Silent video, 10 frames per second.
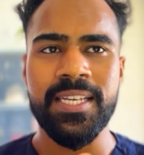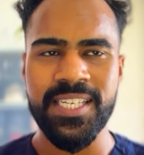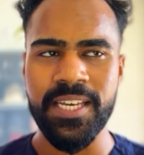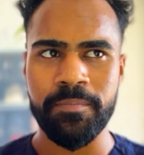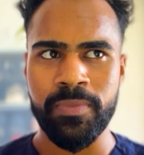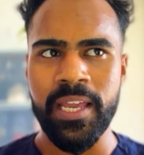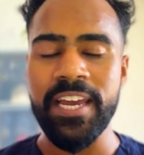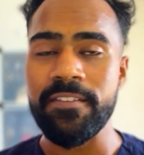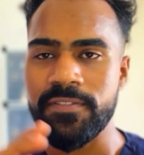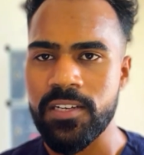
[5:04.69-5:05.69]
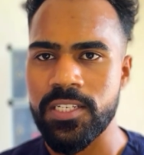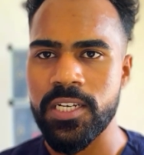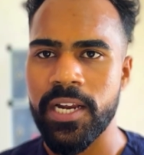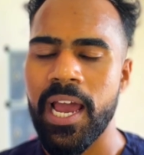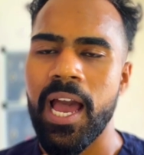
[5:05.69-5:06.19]
See, in first
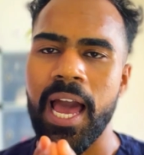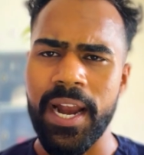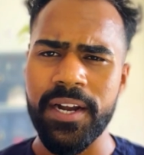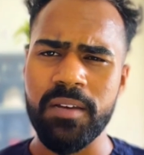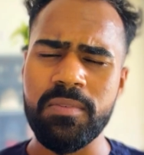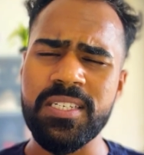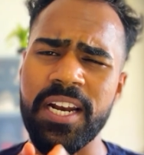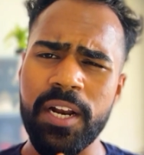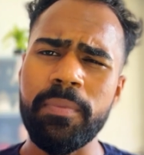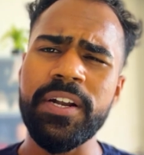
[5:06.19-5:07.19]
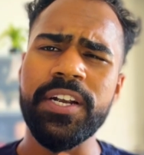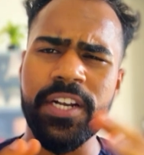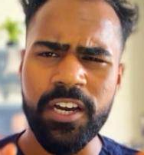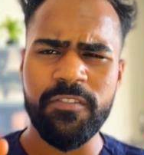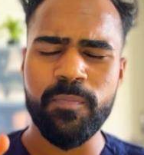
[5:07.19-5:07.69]
year anatomy is a little bit
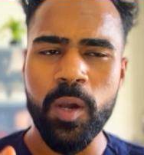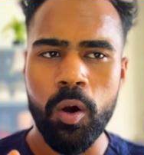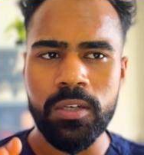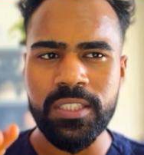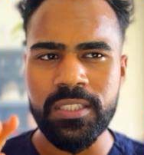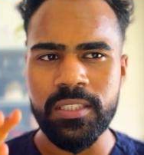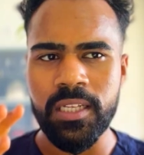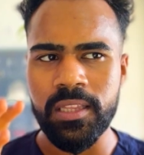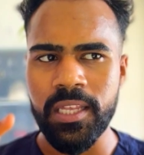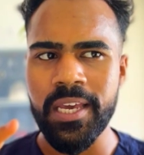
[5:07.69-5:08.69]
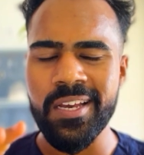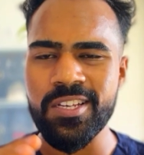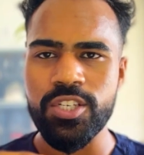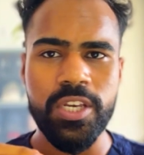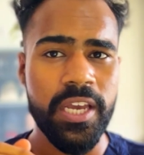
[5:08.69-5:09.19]
tough because the thing
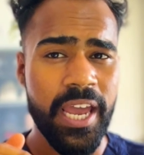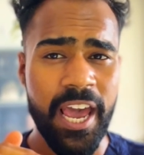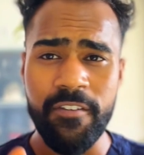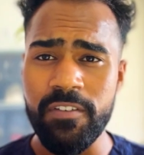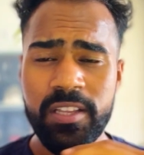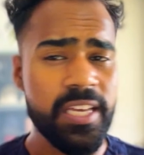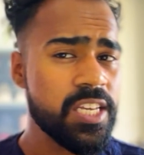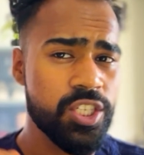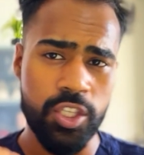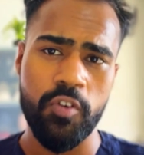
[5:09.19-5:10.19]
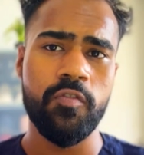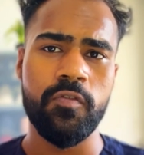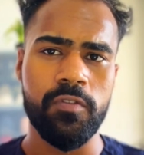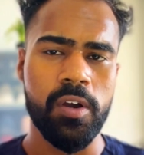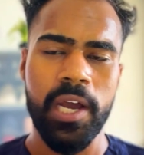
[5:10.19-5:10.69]
is everything is new
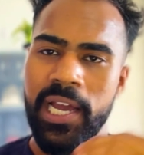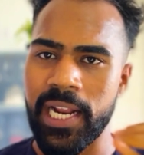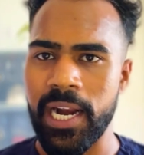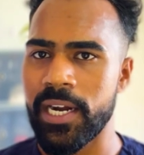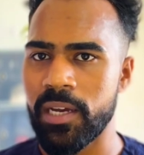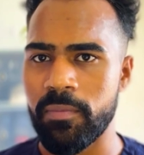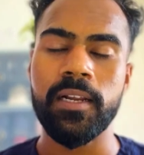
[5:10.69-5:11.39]
in anatomy.